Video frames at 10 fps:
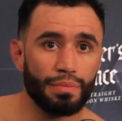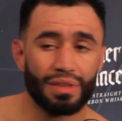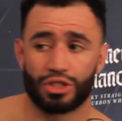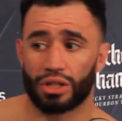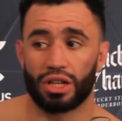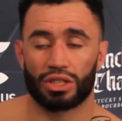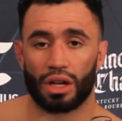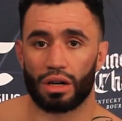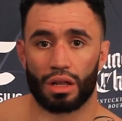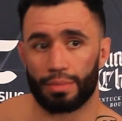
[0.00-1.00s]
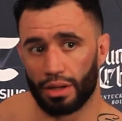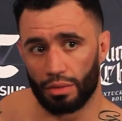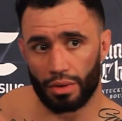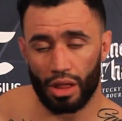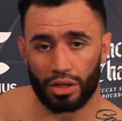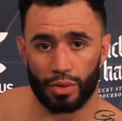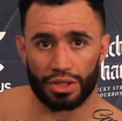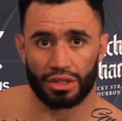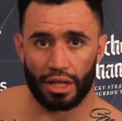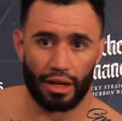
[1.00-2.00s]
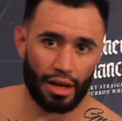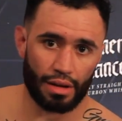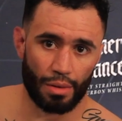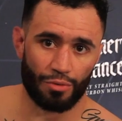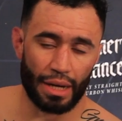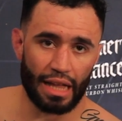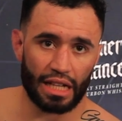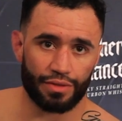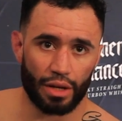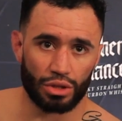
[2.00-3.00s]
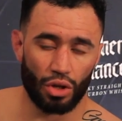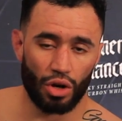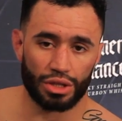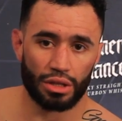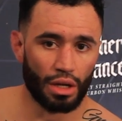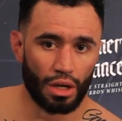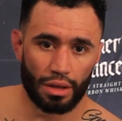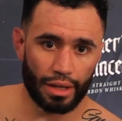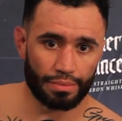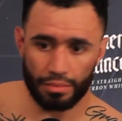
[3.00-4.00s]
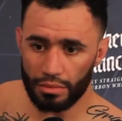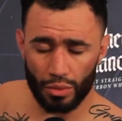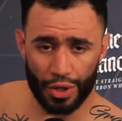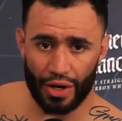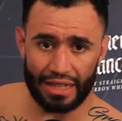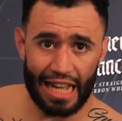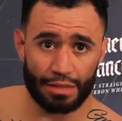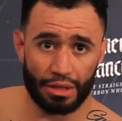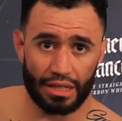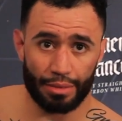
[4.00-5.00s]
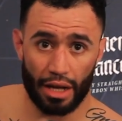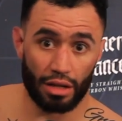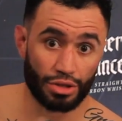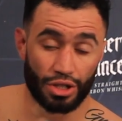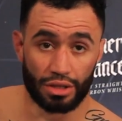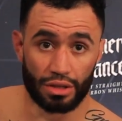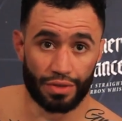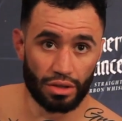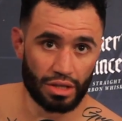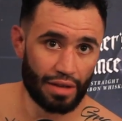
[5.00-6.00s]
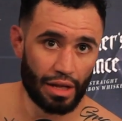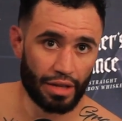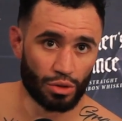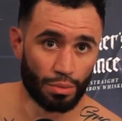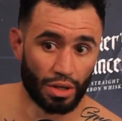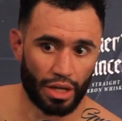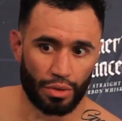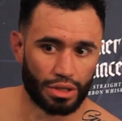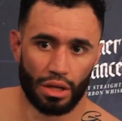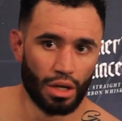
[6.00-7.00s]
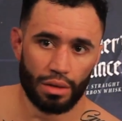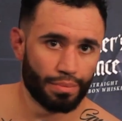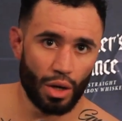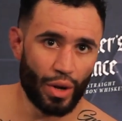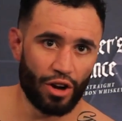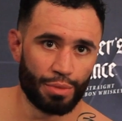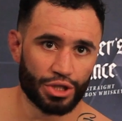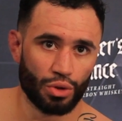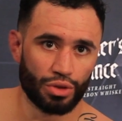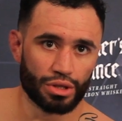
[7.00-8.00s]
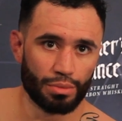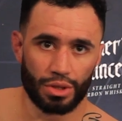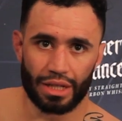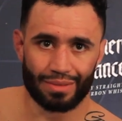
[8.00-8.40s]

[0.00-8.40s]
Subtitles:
So I touched on it a little bit on one of the other questions. Like, coming off my last fight, it was a loss. Like, when you guys asked me the same thing, how good does it feel to have that next one booked? It was a weight off my shoulders, almost.